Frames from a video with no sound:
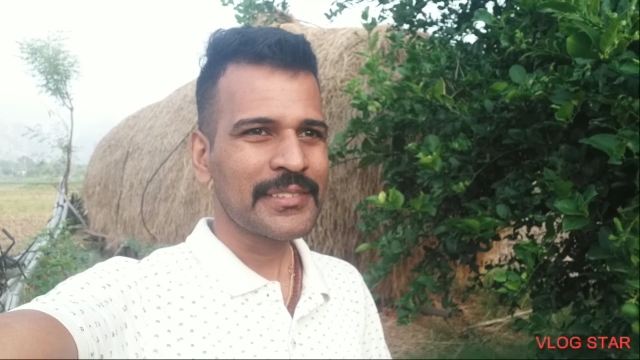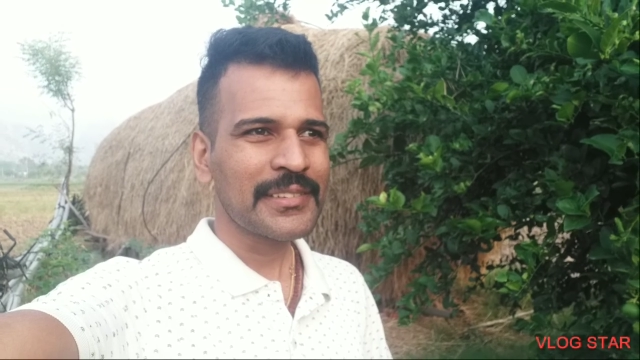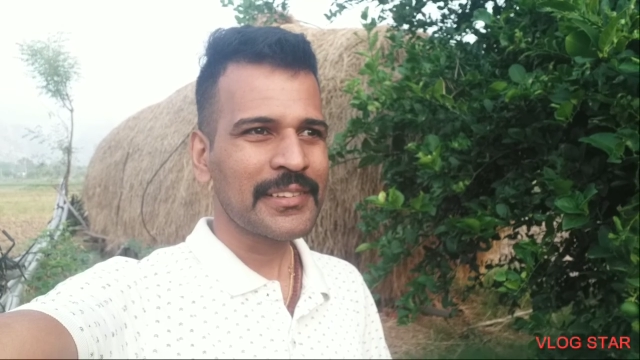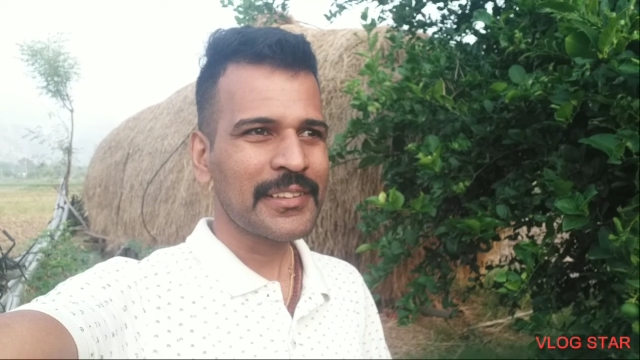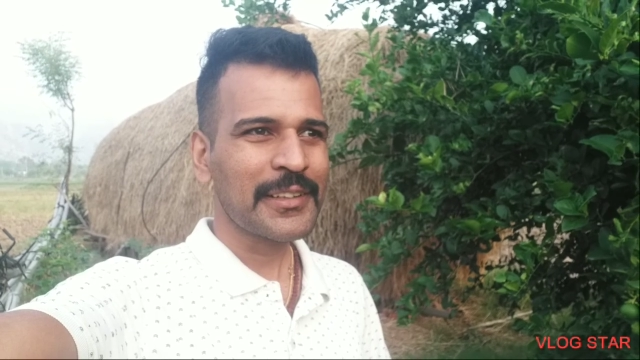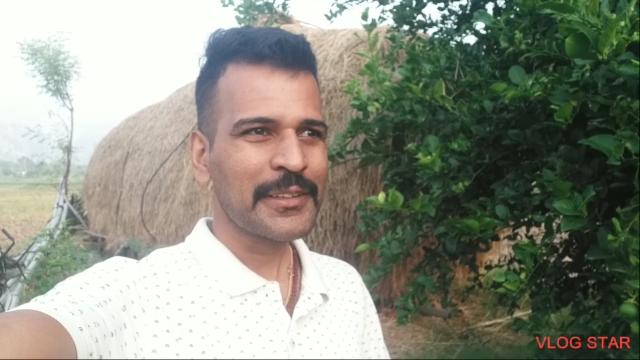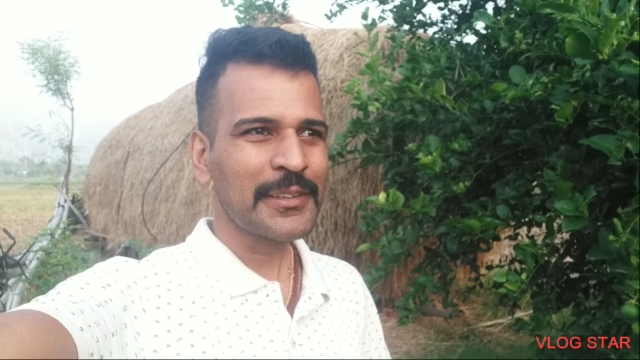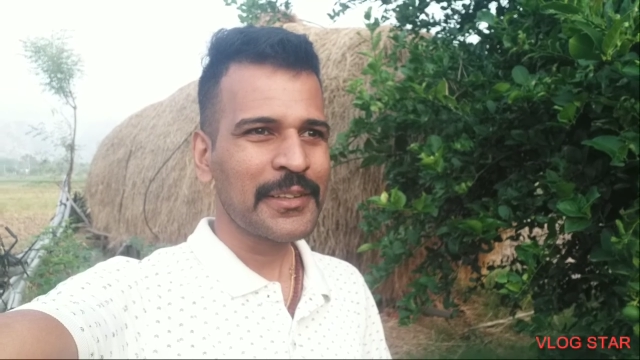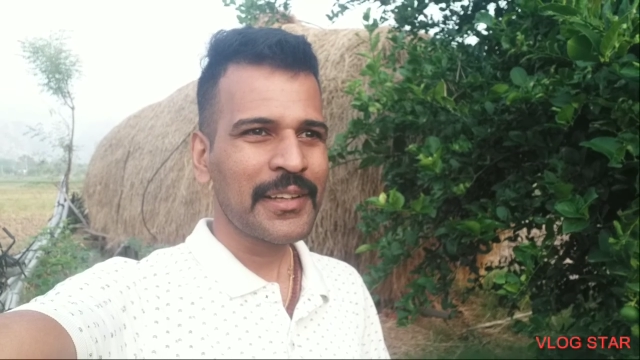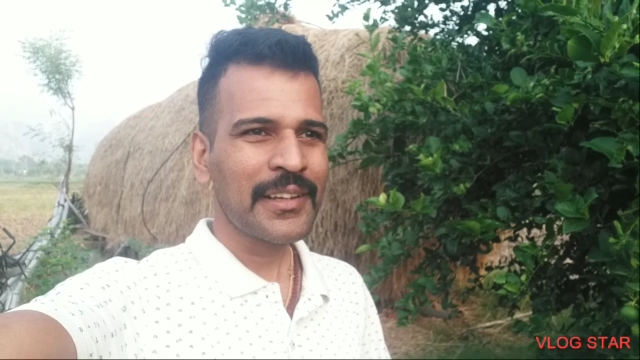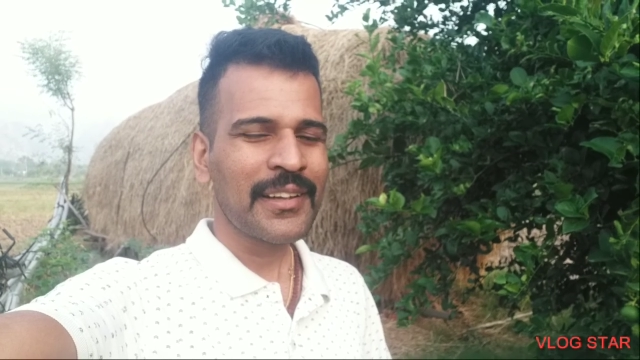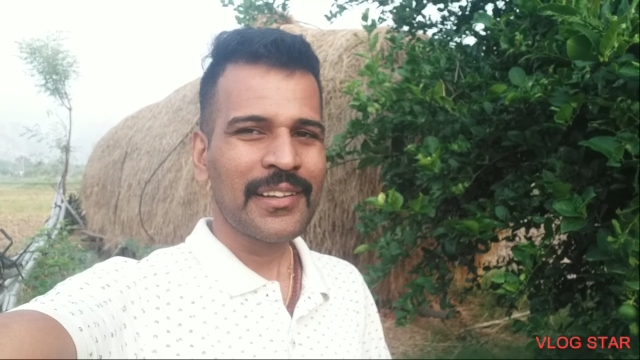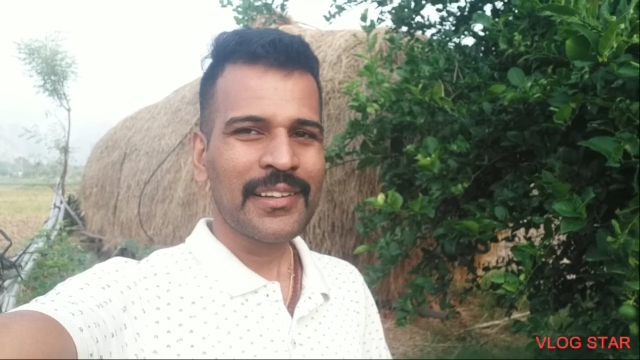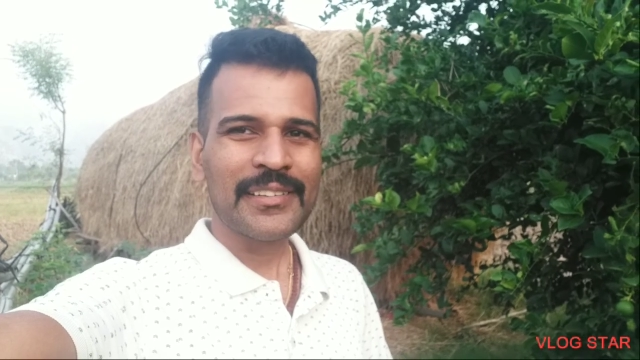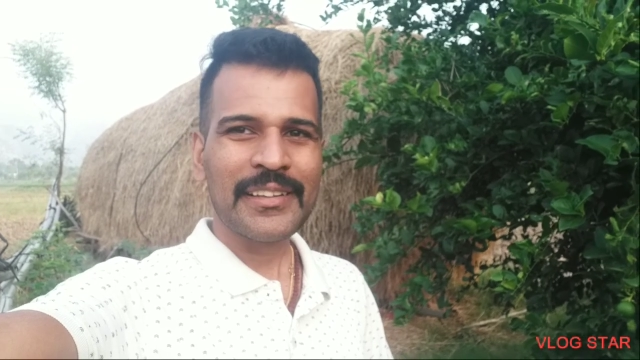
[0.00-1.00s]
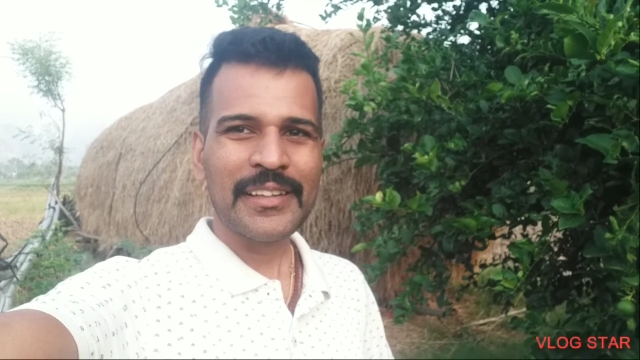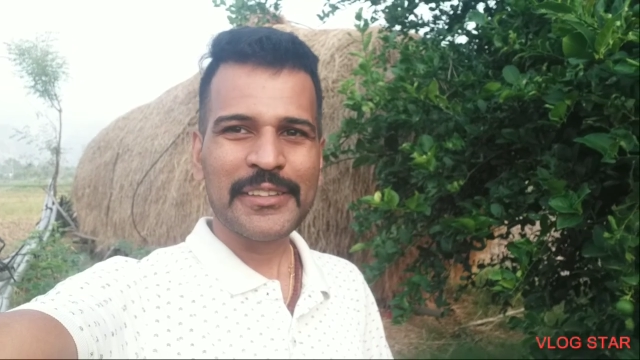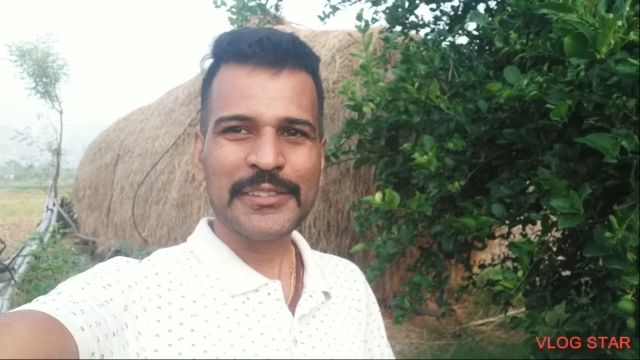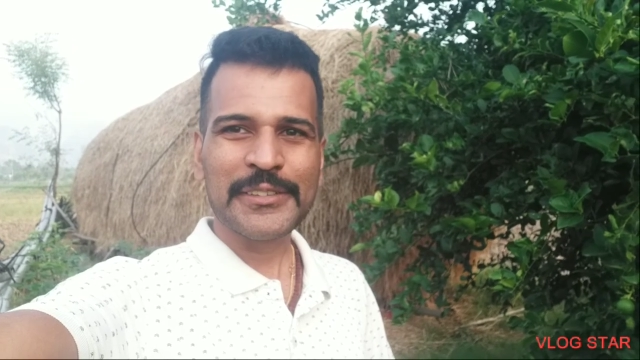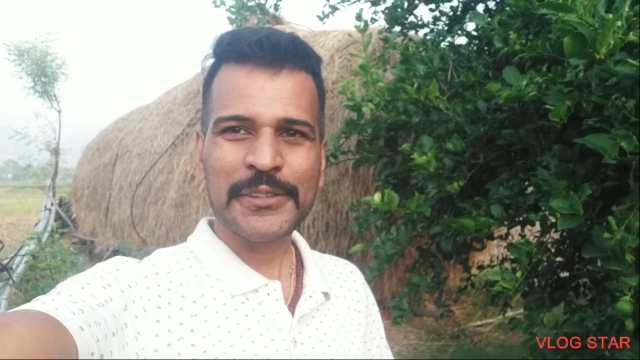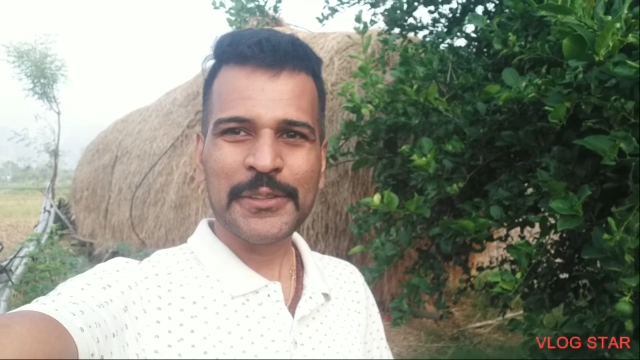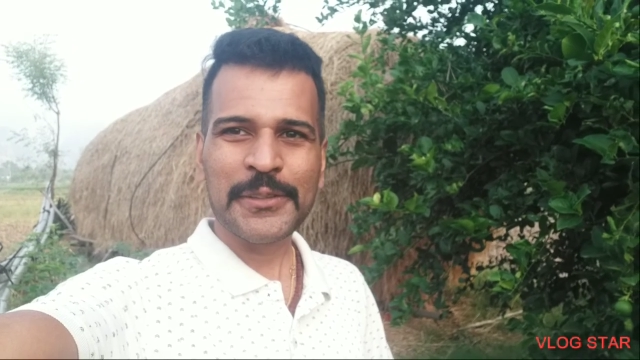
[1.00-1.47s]
uh, there
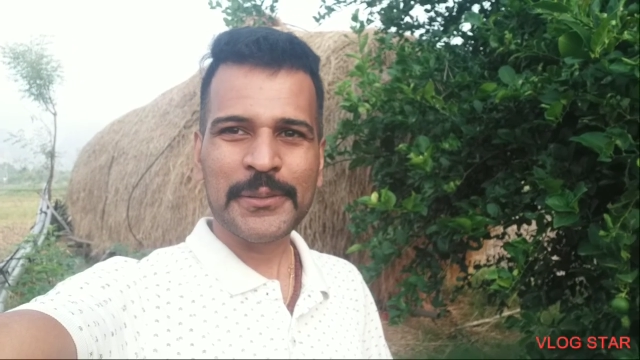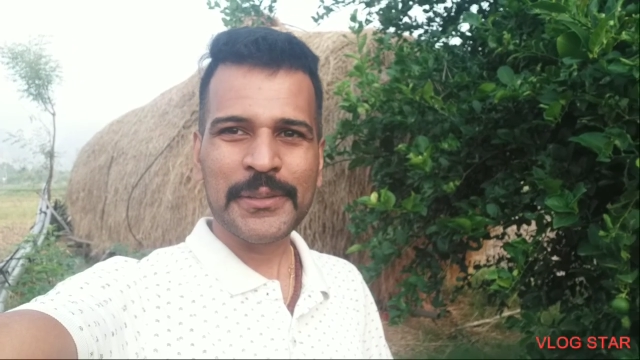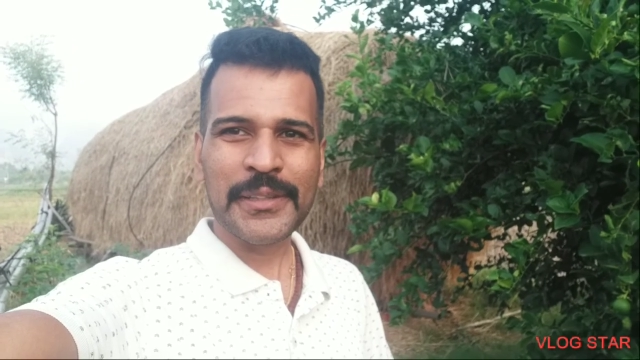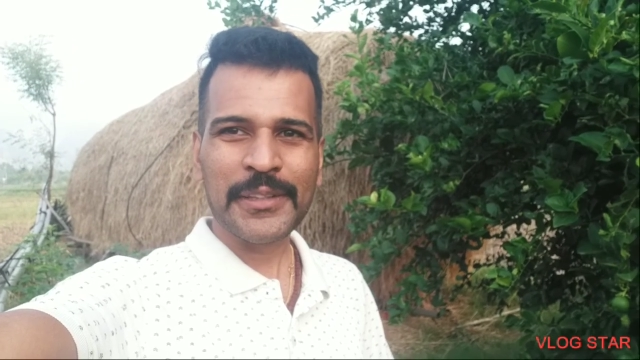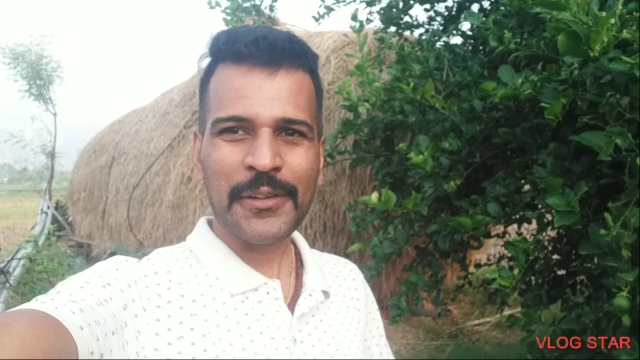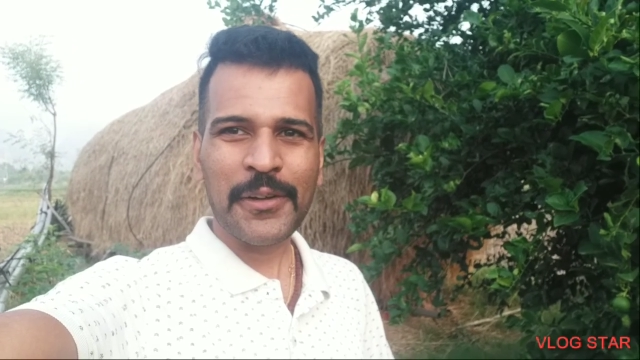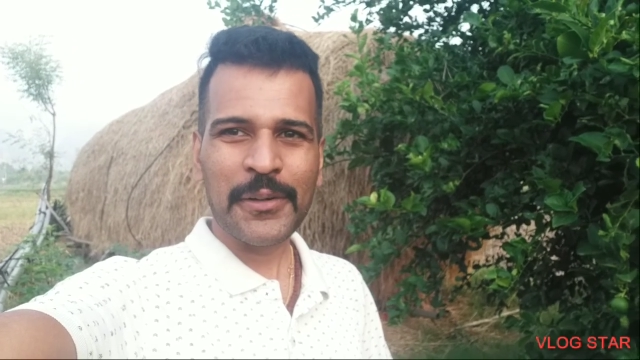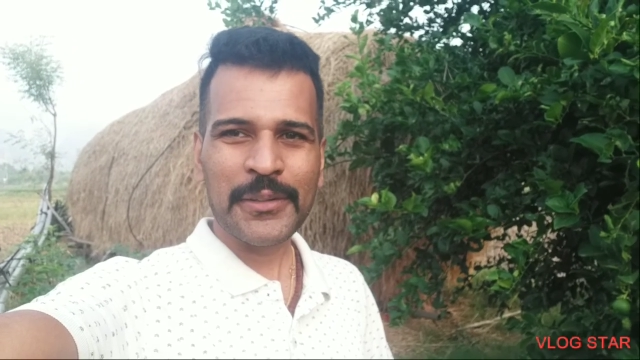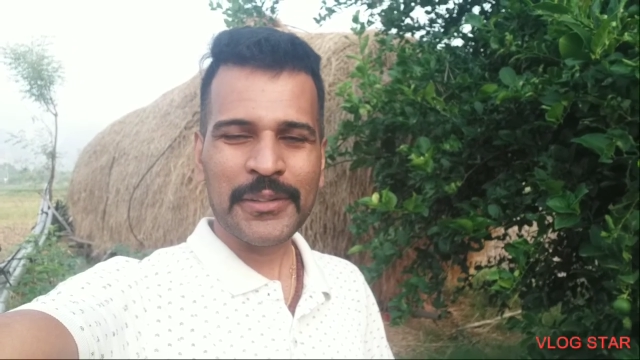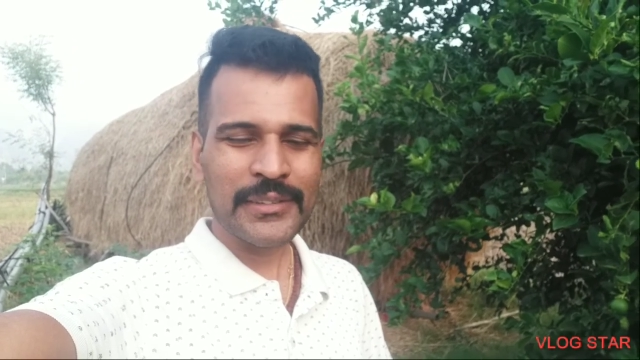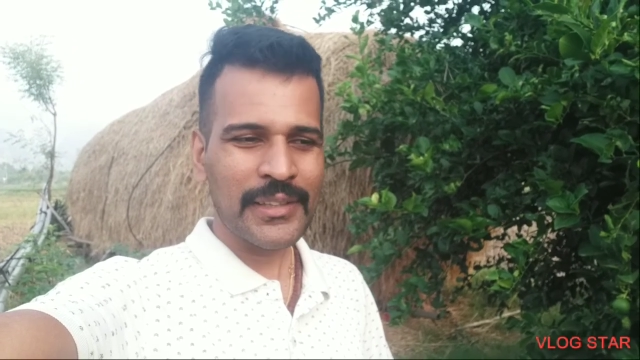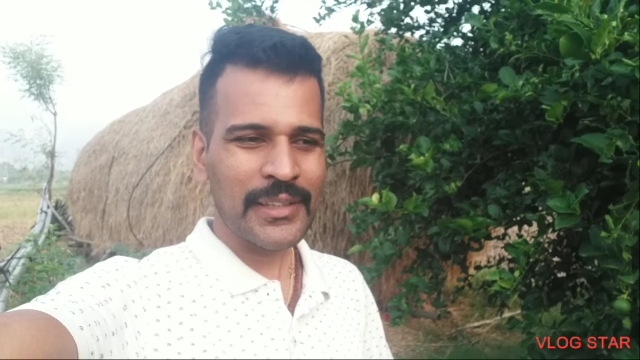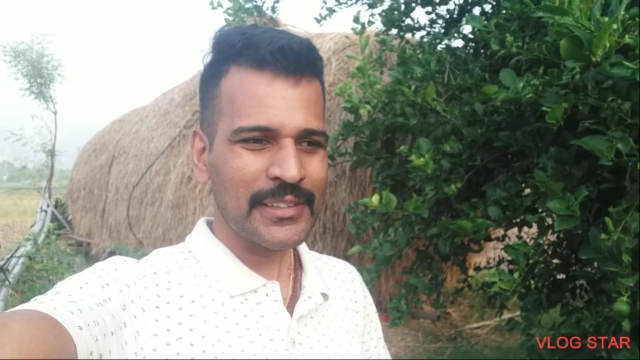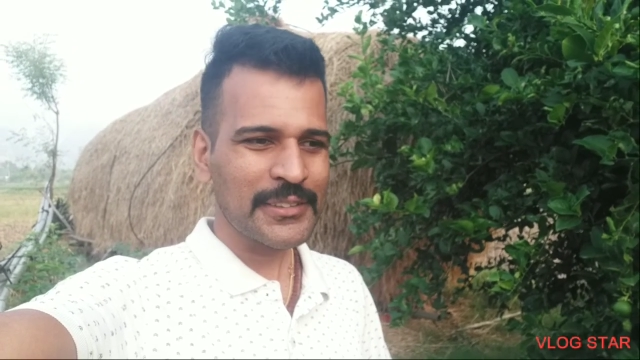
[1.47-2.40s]
is no there